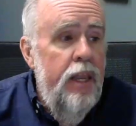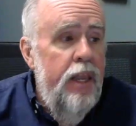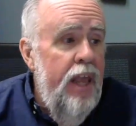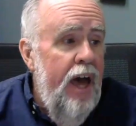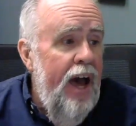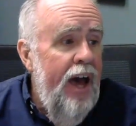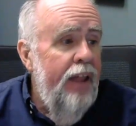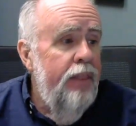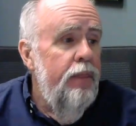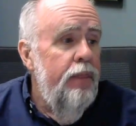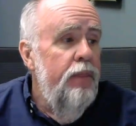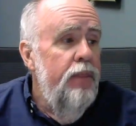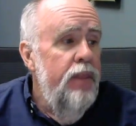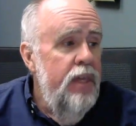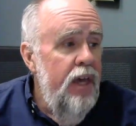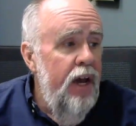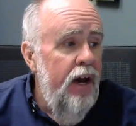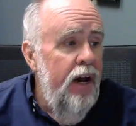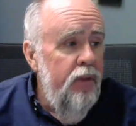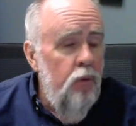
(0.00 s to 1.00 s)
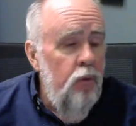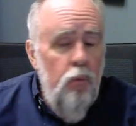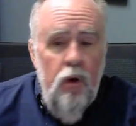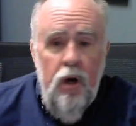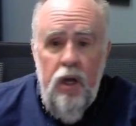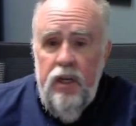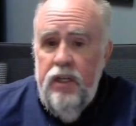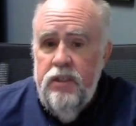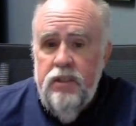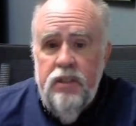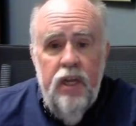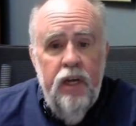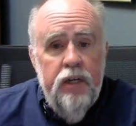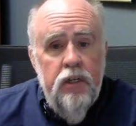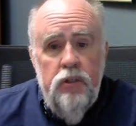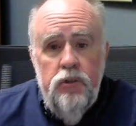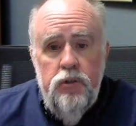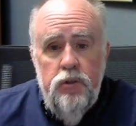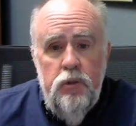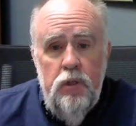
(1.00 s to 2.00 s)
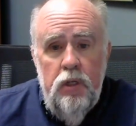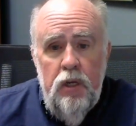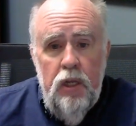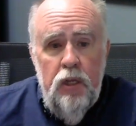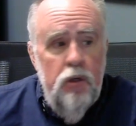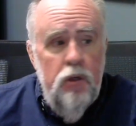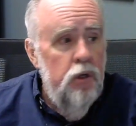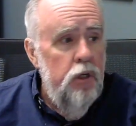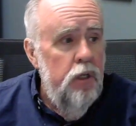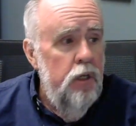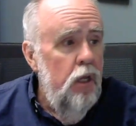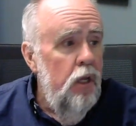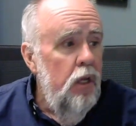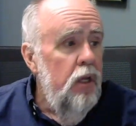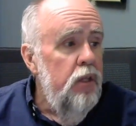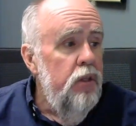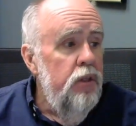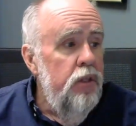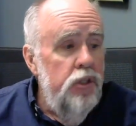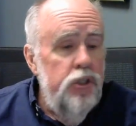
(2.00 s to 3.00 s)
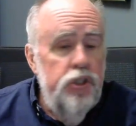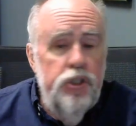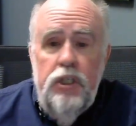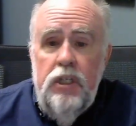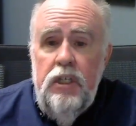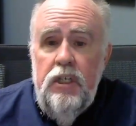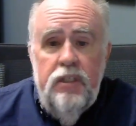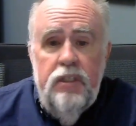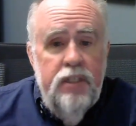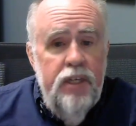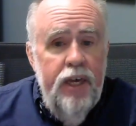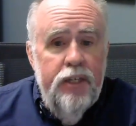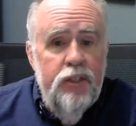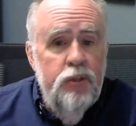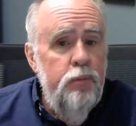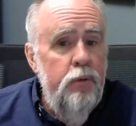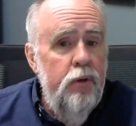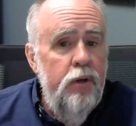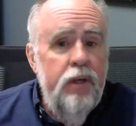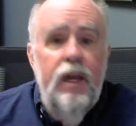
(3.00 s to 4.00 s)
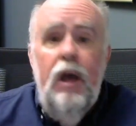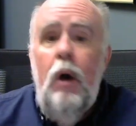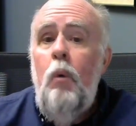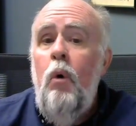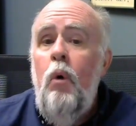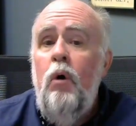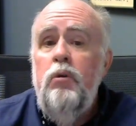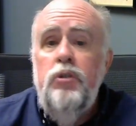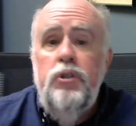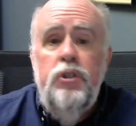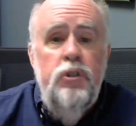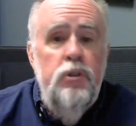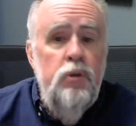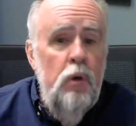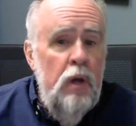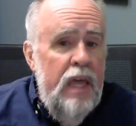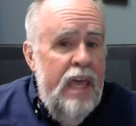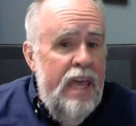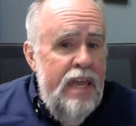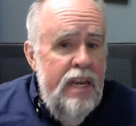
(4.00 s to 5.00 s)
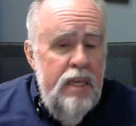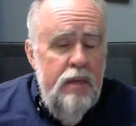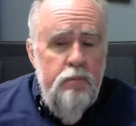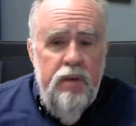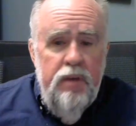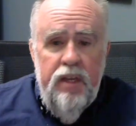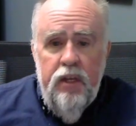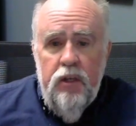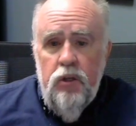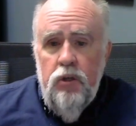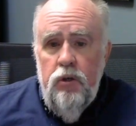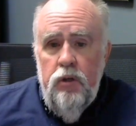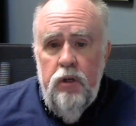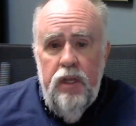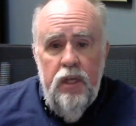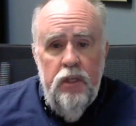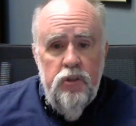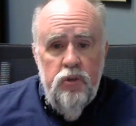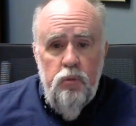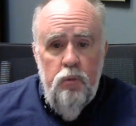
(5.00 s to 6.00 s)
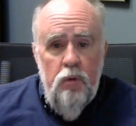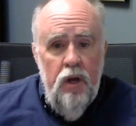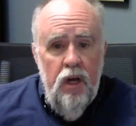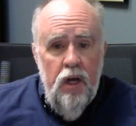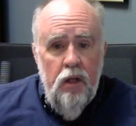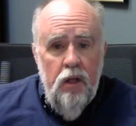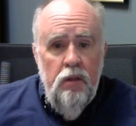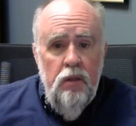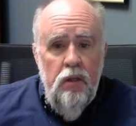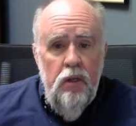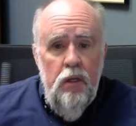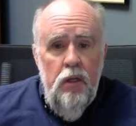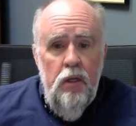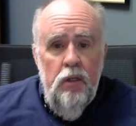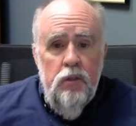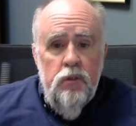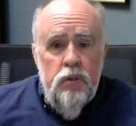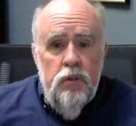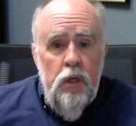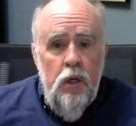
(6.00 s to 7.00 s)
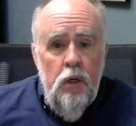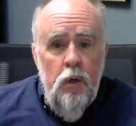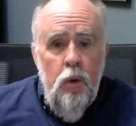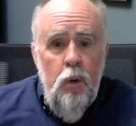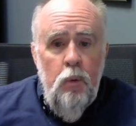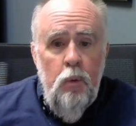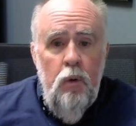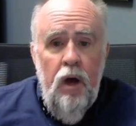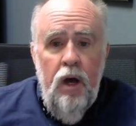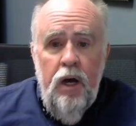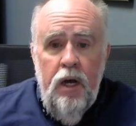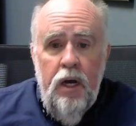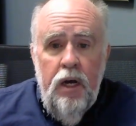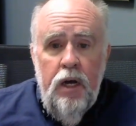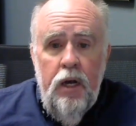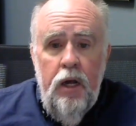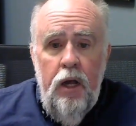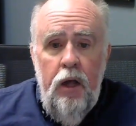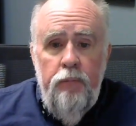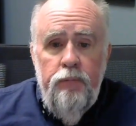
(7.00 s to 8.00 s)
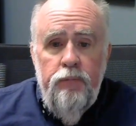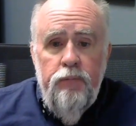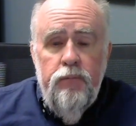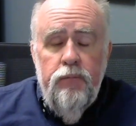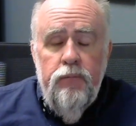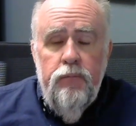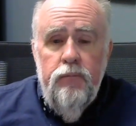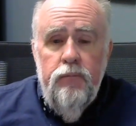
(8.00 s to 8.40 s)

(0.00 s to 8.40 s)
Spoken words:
not the other one. It's not going to do you any good. The SHE textbook won't do you any bit of good as well. So